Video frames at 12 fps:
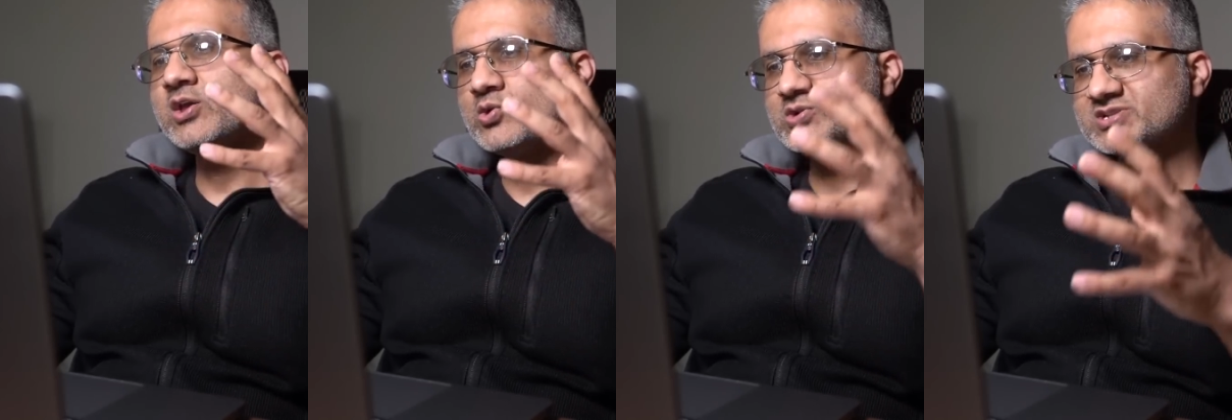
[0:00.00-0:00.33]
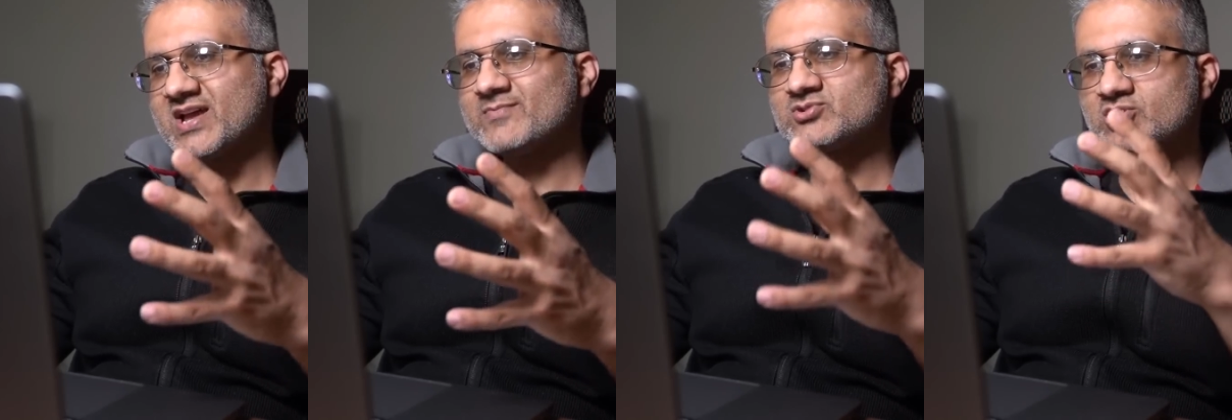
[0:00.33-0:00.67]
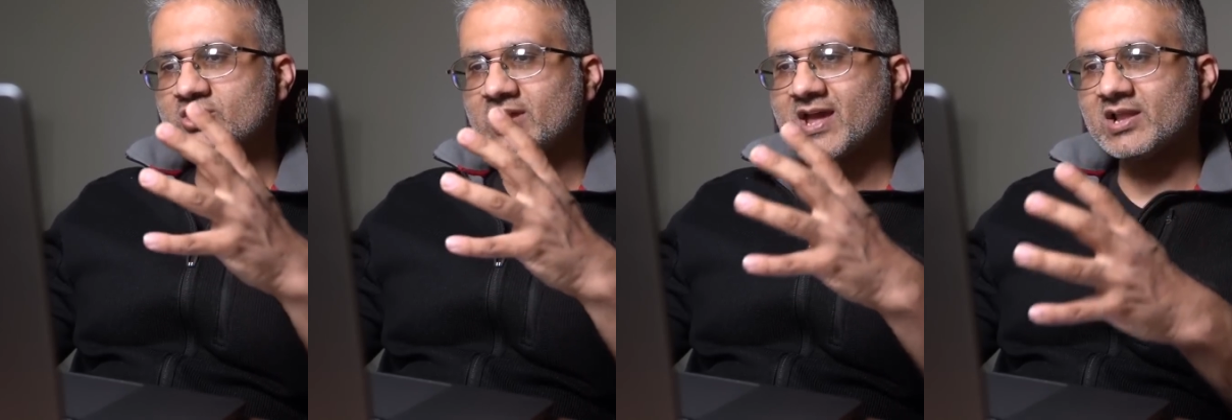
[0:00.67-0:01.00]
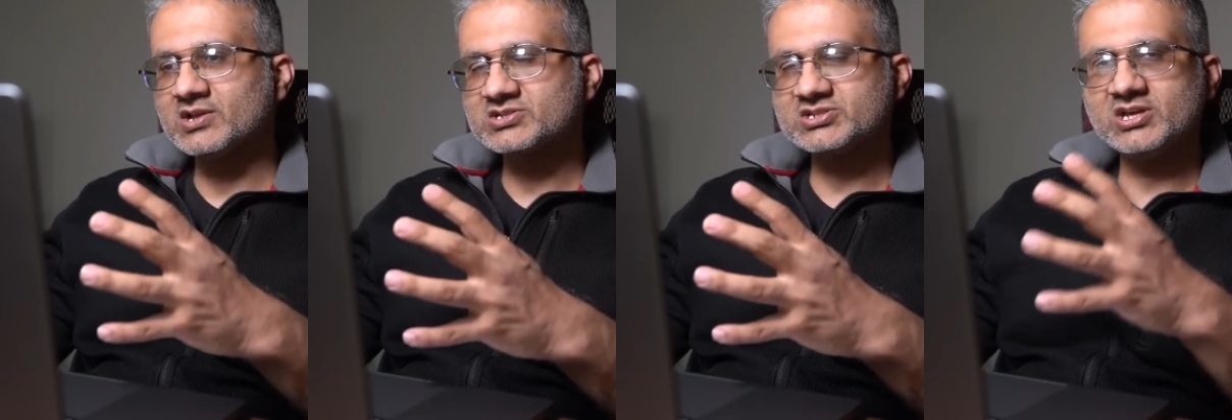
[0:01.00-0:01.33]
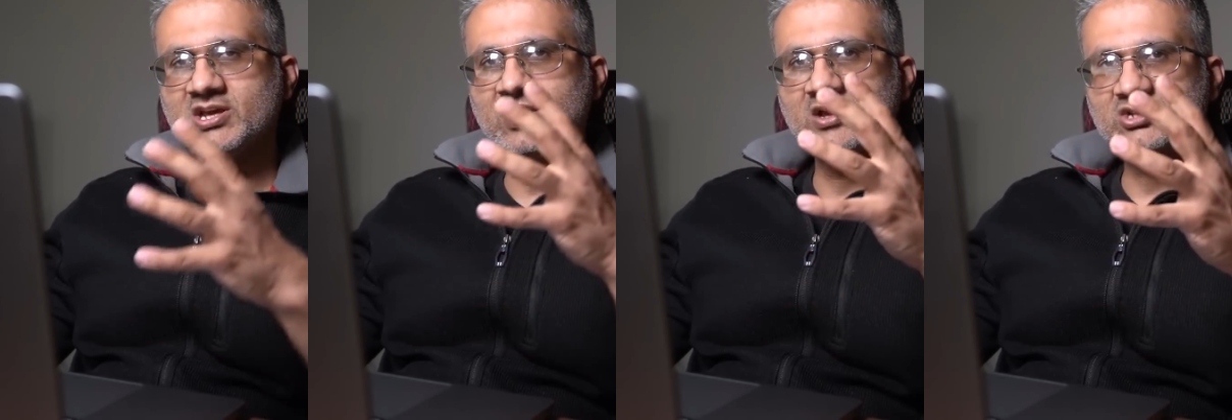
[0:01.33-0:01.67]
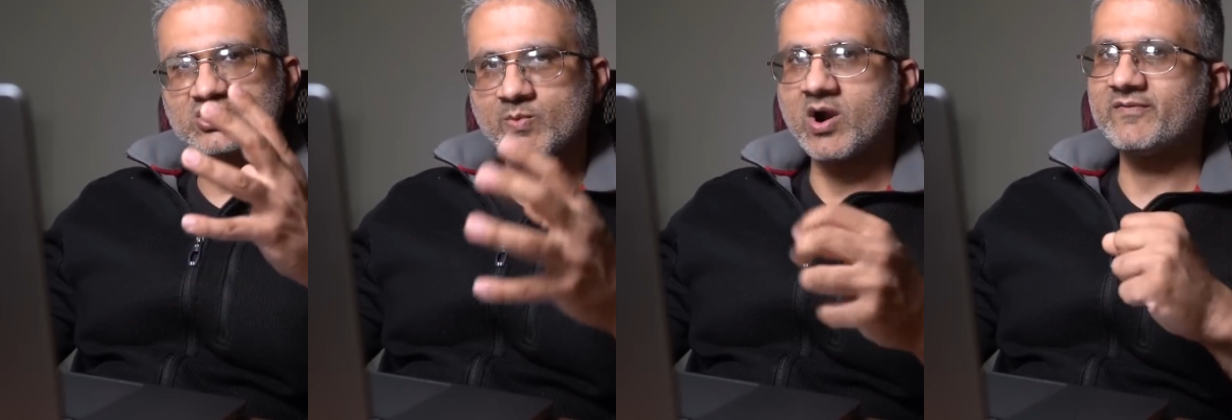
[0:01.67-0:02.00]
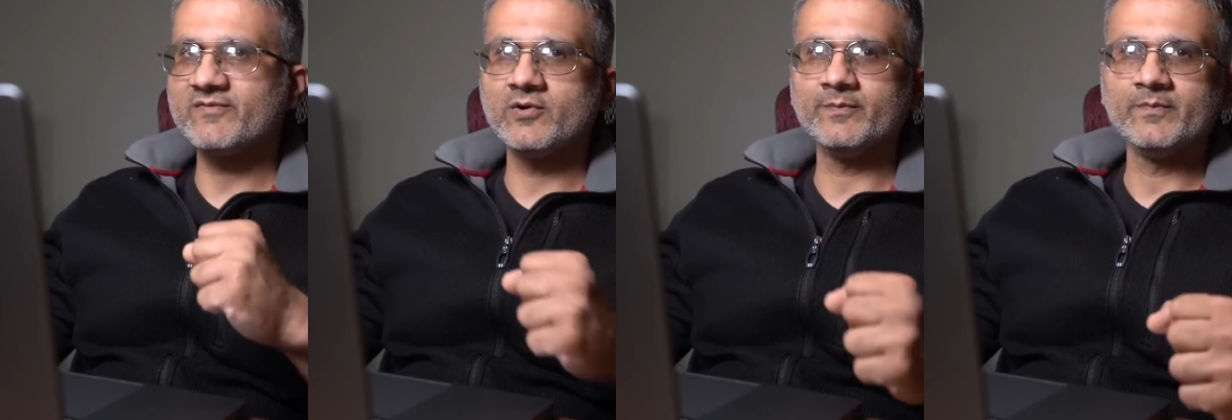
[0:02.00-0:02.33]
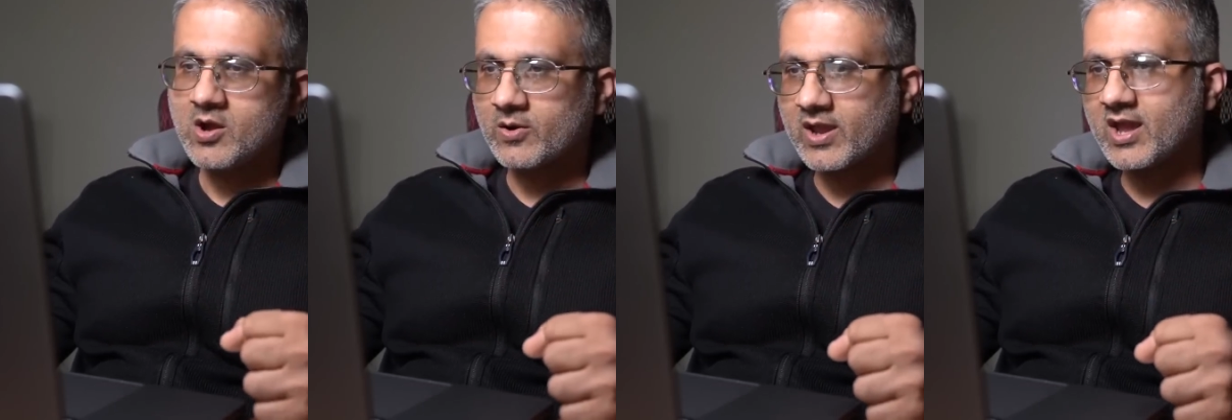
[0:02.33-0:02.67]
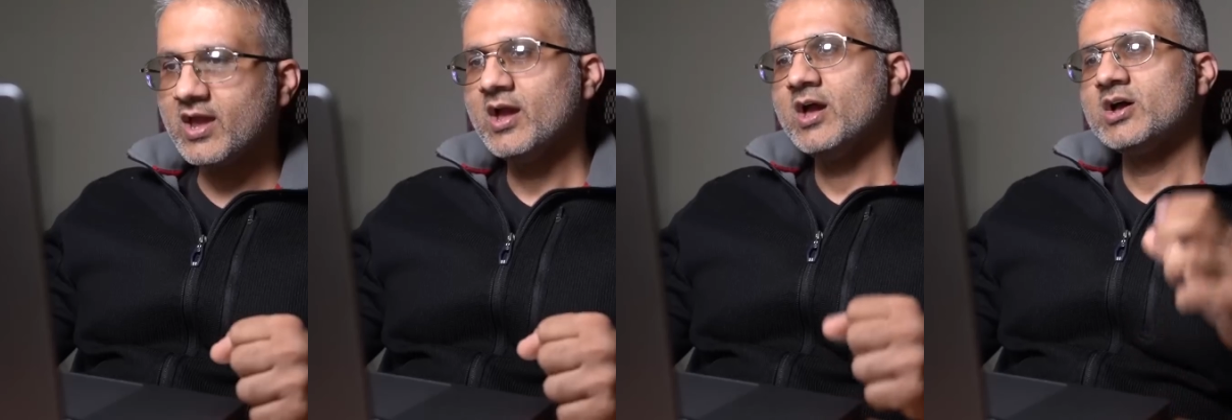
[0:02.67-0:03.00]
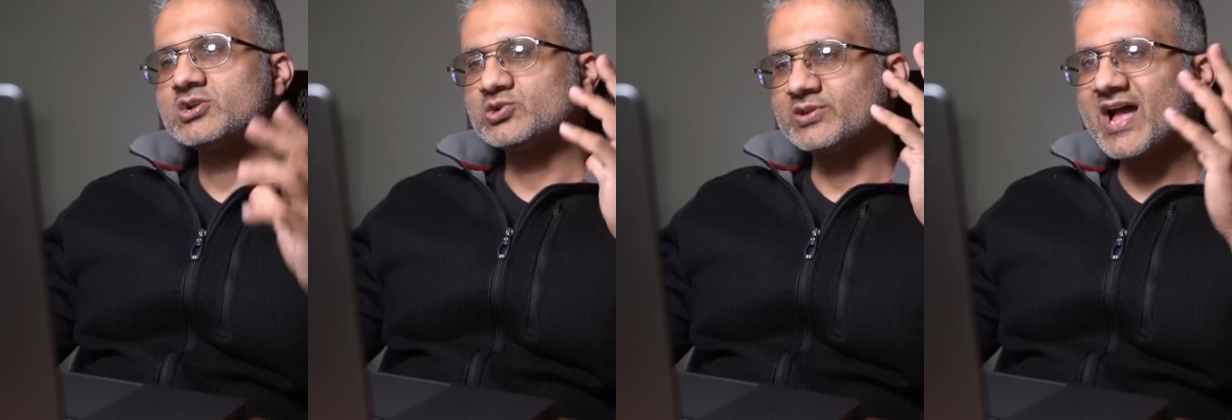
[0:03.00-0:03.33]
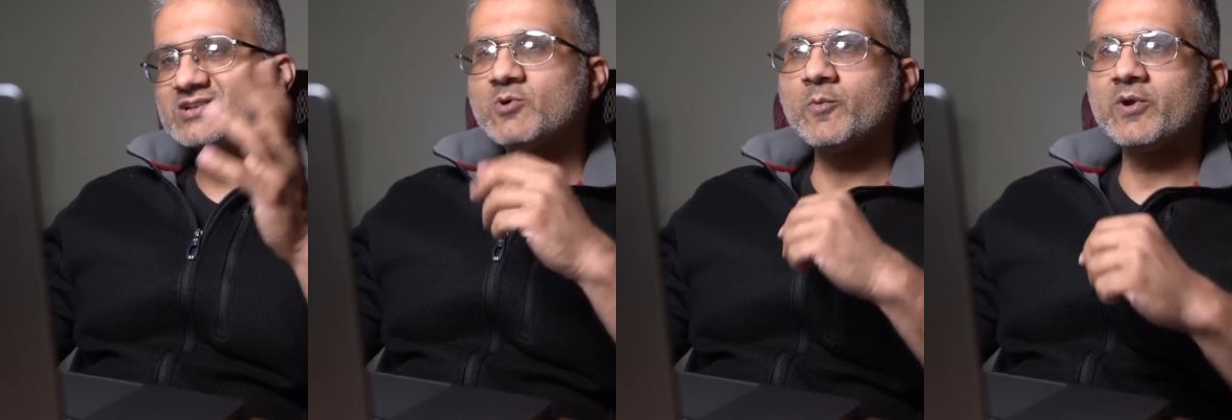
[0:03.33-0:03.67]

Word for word: your Samsung Galaxy smartphone. Okay, so that's what